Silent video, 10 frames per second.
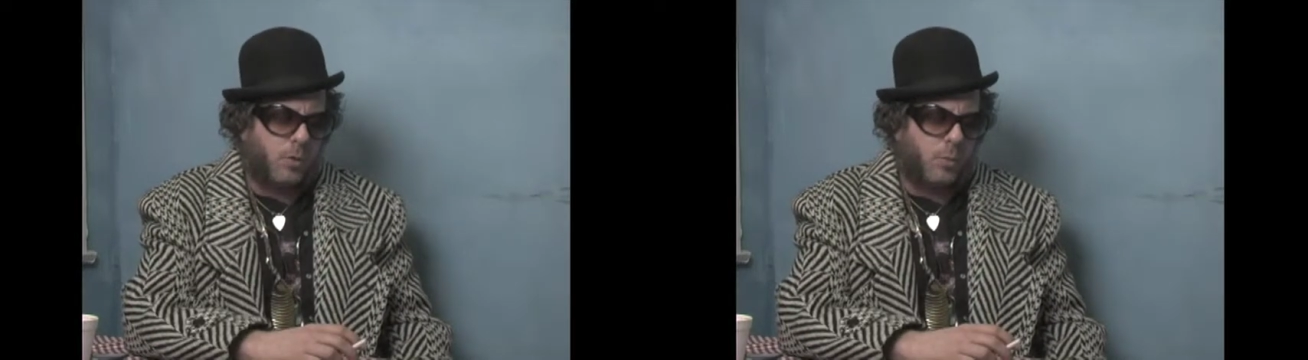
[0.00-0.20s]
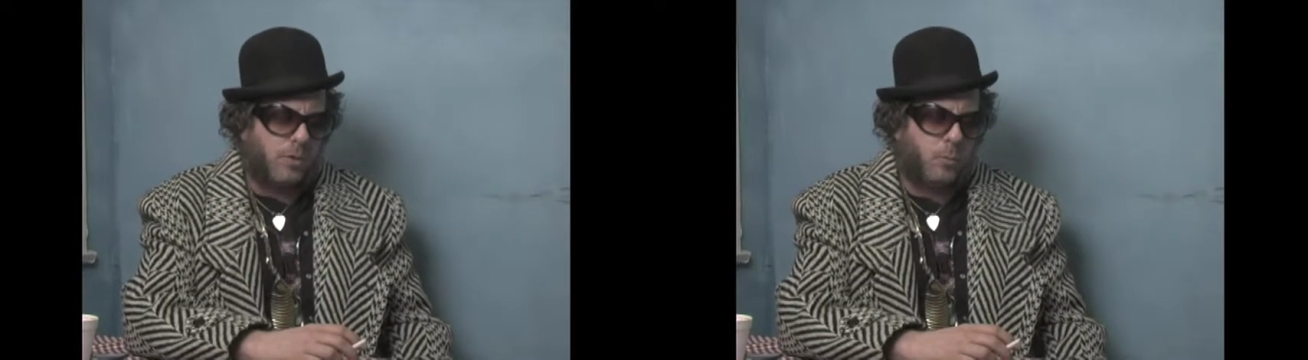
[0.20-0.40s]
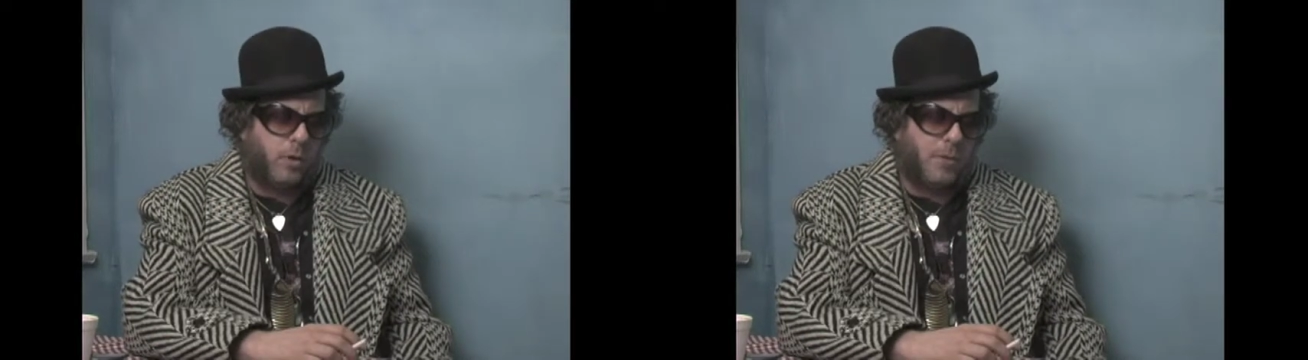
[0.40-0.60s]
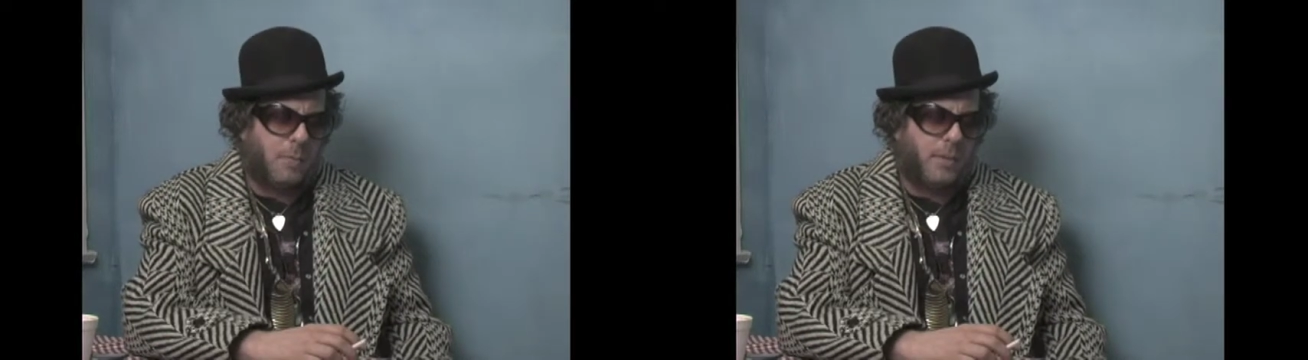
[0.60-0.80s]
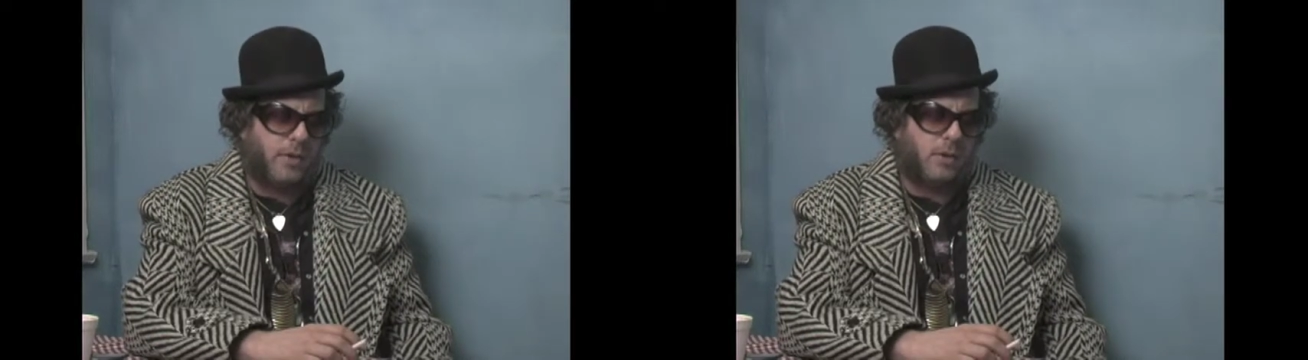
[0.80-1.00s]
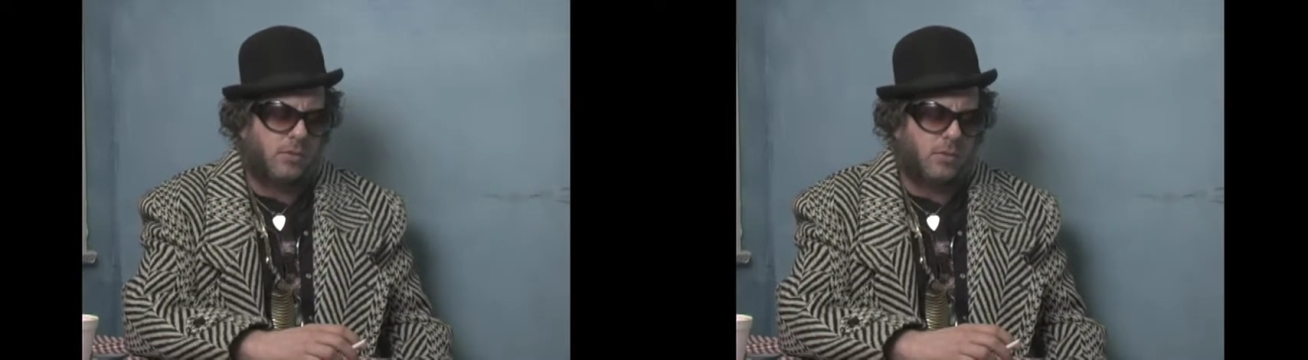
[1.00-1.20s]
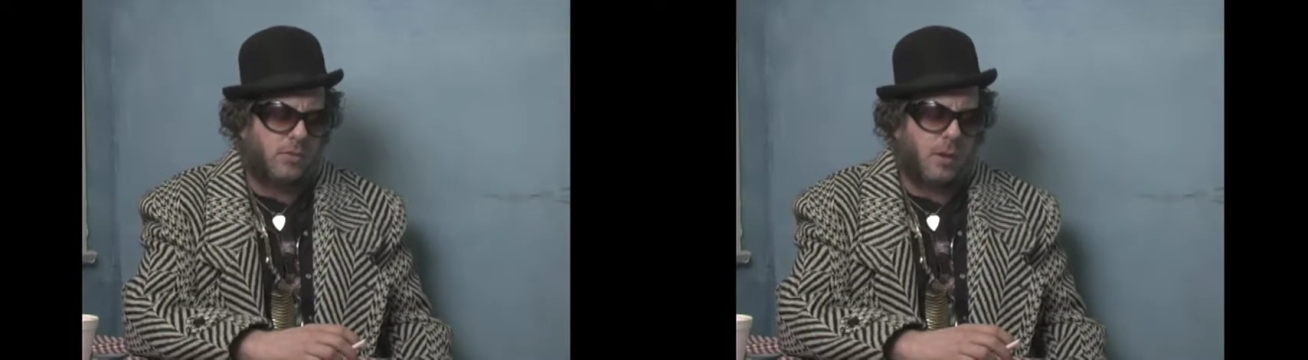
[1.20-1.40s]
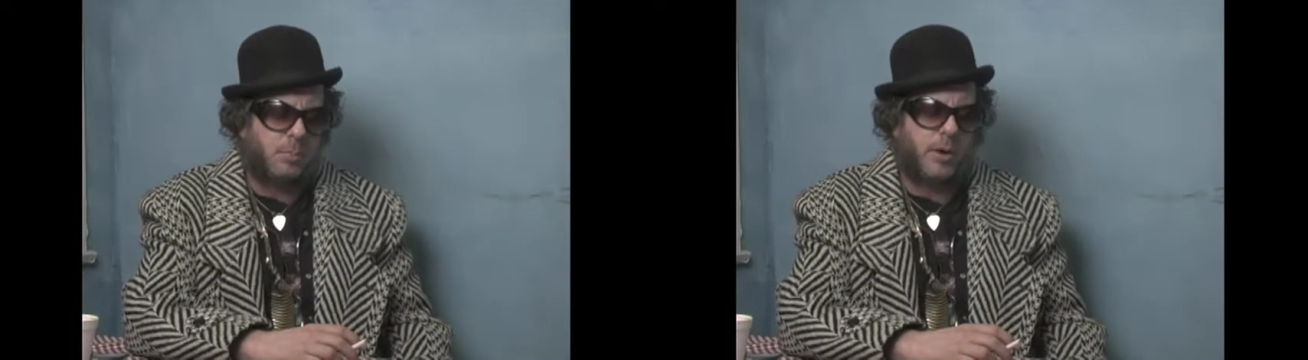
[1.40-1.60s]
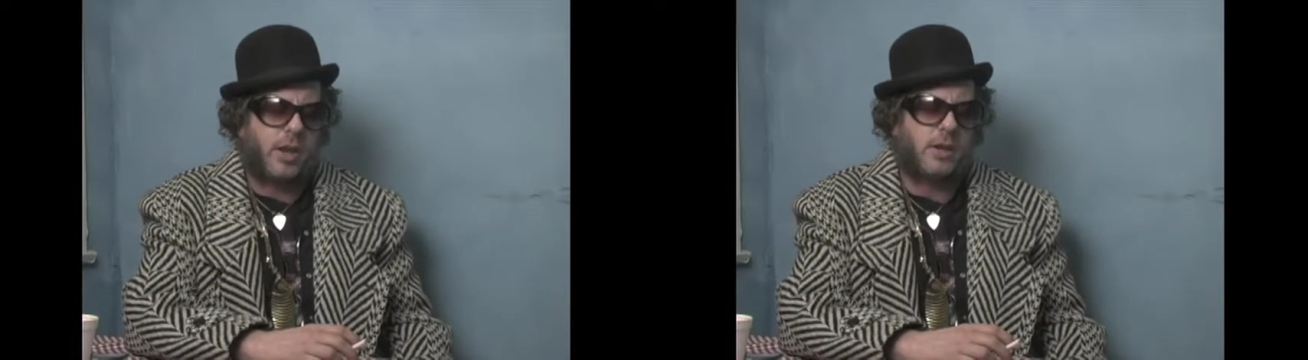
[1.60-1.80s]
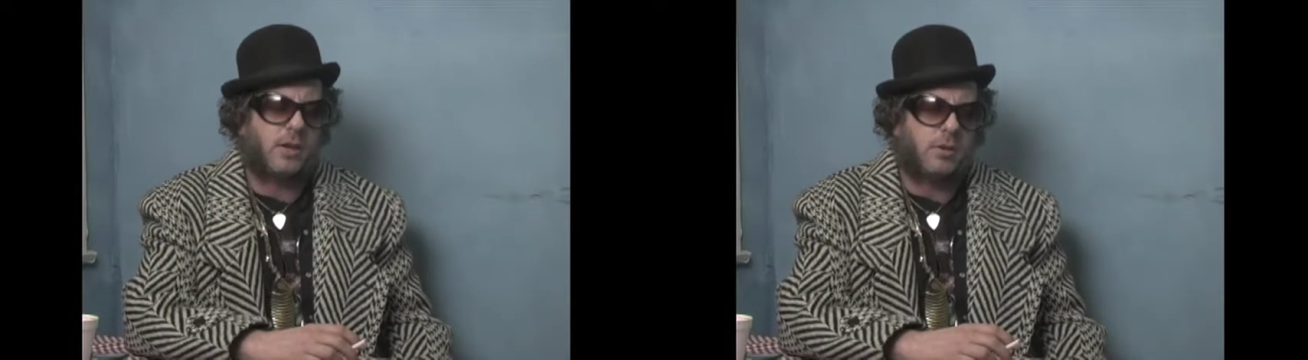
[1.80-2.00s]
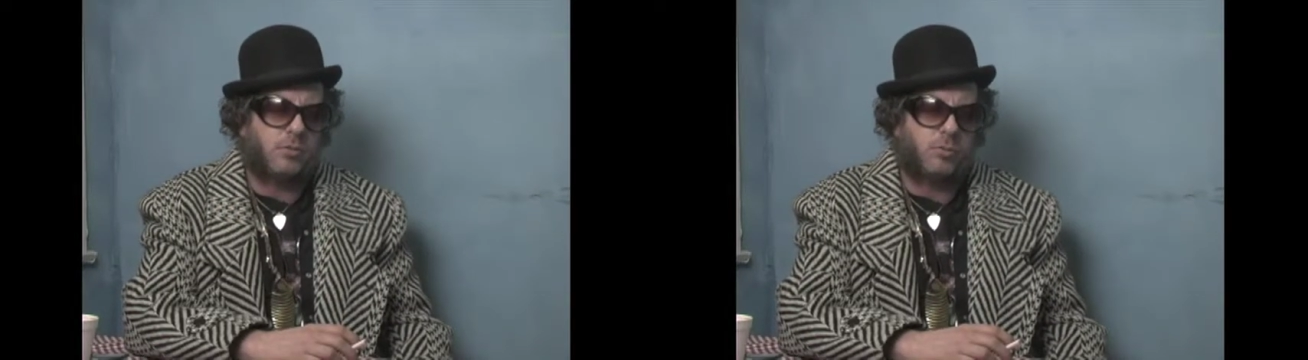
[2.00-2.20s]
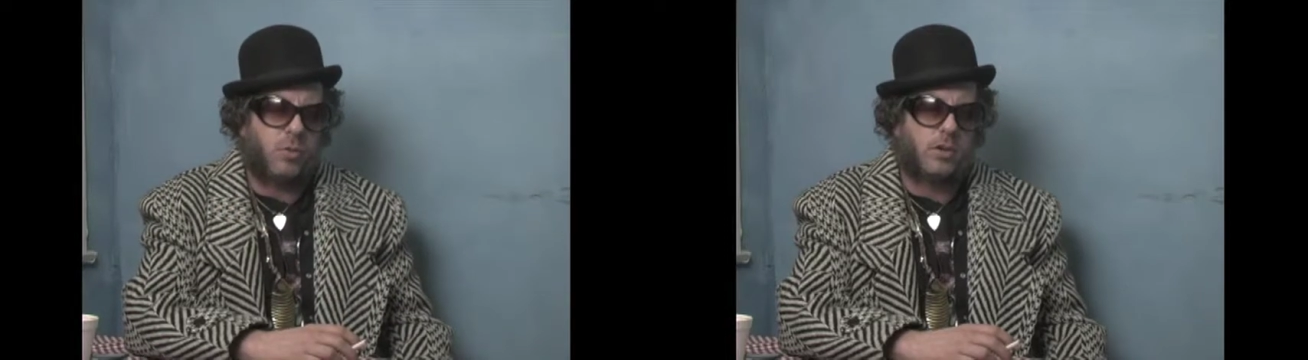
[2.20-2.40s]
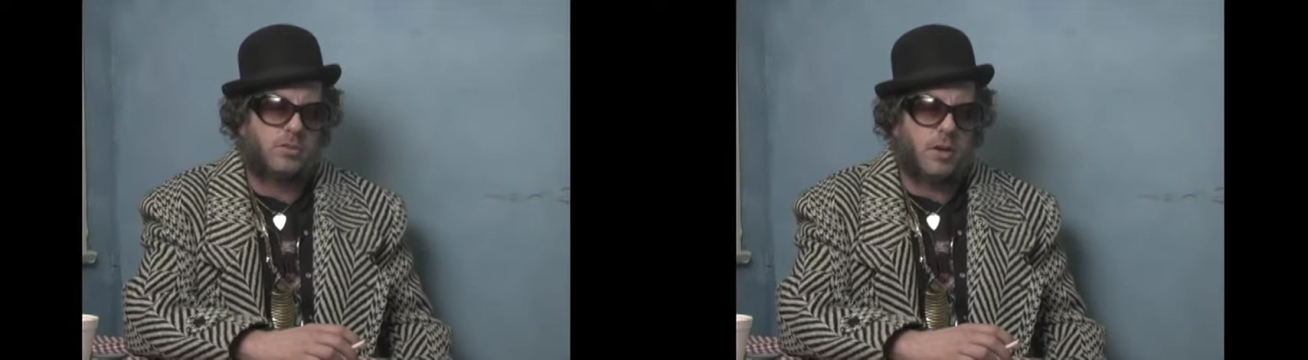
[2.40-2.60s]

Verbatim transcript: when, when my parents separated and divorced,